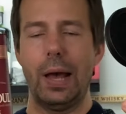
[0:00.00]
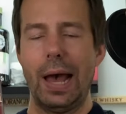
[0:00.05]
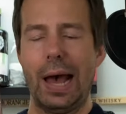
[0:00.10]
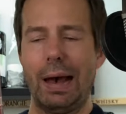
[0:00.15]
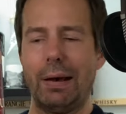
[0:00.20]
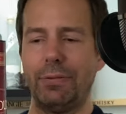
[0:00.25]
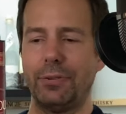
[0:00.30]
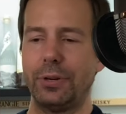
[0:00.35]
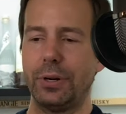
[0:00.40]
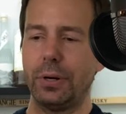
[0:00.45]

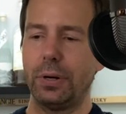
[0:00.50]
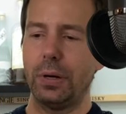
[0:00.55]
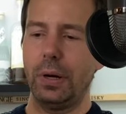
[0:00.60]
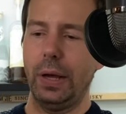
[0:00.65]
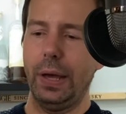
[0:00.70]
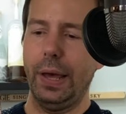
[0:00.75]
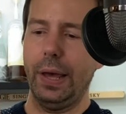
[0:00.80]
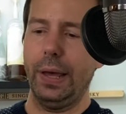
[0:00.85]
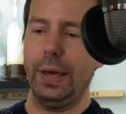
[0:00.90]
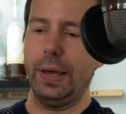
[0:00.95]
after
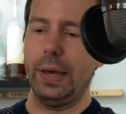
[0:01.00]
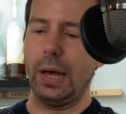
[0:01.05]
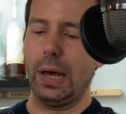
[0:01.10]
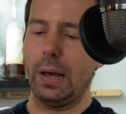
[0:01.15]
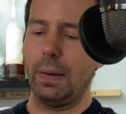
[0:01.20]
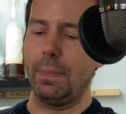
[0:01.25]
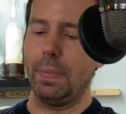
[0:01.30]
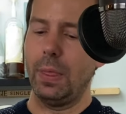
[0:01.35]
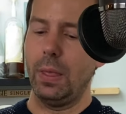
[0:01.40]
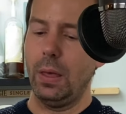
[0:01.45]

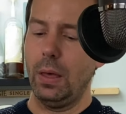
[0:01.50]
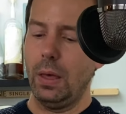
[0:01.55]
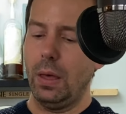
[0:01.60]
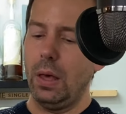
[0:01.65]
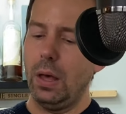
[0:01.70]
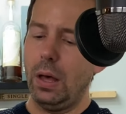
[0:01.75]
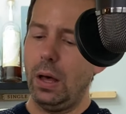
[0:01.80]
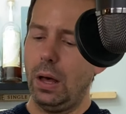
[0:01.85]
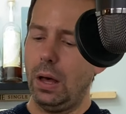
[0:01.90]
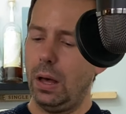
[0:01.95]
a
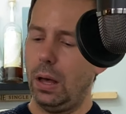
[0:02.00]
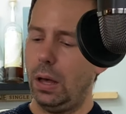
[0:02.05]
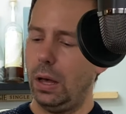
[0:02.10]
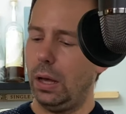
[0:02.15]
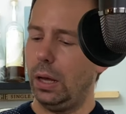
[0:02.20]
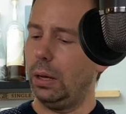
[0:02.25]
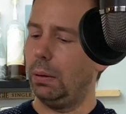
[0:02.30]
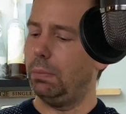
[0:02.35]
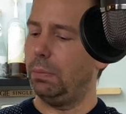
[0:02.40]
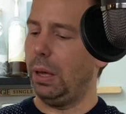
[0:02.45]

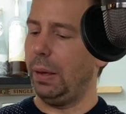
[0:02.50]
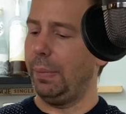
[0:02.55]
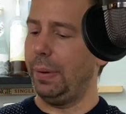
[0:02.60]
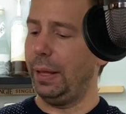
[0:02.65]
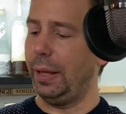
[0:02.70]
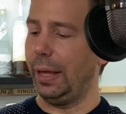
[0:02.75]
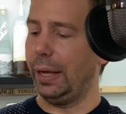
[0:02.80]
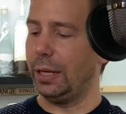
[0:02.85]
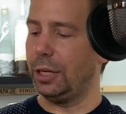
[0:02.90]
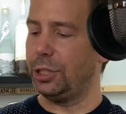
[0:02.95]
maybe
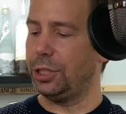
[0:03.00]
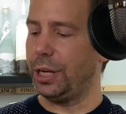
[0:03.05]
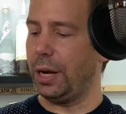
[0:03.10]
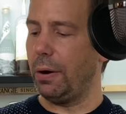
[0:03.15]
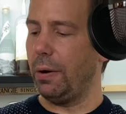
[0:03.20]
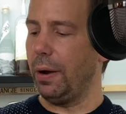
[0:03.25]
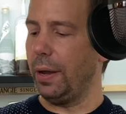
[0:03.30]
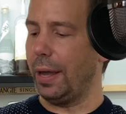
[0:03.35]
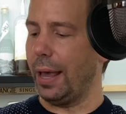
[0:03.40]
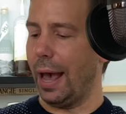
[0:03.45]
like a
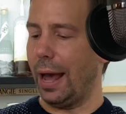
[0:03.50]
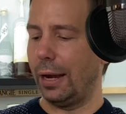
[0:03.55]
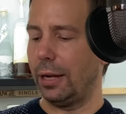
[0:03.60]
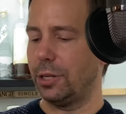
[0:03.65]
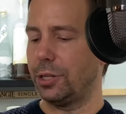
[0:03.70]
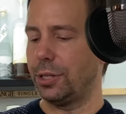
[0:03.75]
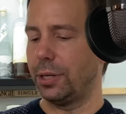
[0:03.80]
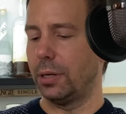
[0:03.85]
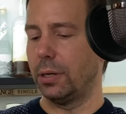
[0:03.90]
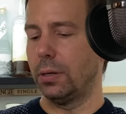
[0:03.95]
sherry
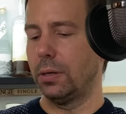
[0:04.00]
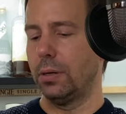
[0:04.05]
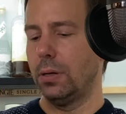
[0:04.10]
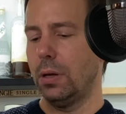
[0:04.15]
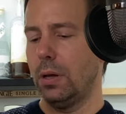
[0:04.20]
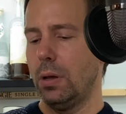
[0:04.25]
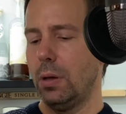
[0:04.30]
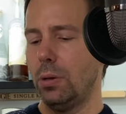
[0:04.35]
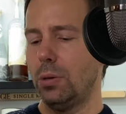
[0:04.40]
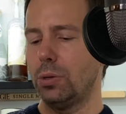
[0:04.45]
canister.
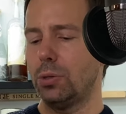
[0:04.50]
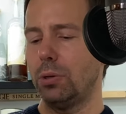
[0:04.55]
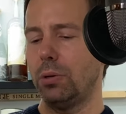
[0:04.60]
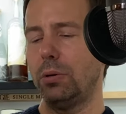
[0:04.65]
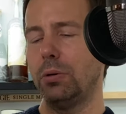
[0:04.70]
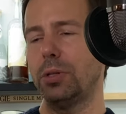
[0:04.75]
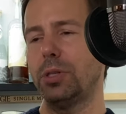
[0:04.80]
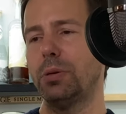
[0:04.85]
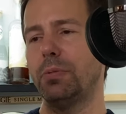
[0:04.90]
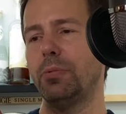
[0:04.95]

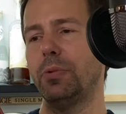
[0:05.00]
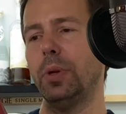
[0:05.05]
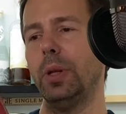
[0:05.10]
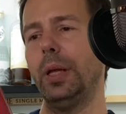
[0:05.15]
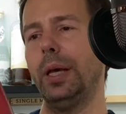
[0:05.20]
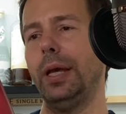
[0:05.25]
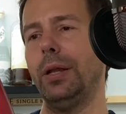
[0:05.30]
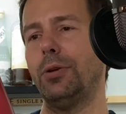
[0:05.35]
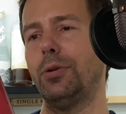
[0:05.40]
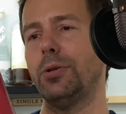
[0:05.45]
So some
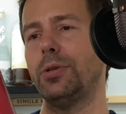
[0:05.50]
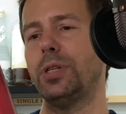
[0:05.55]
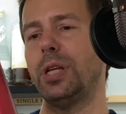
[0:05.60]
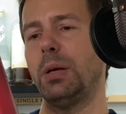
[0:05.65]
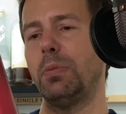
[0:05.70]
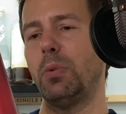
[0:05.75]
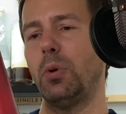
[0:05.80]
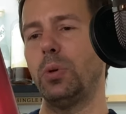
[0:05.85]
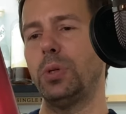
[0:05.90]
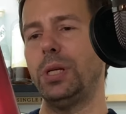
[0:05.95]
really
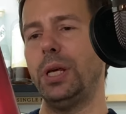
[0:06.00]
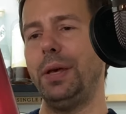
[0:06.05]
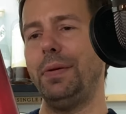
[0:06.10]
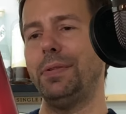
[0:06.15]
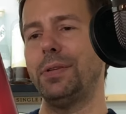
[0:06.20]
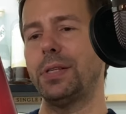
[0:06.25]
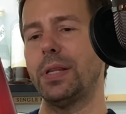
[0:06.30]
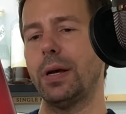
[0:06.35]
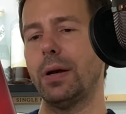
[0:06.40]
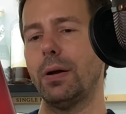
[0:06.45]
interesting
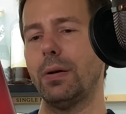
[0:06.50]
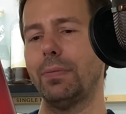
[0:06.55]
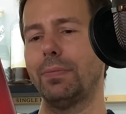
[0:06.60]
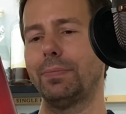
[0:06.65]
motifs there.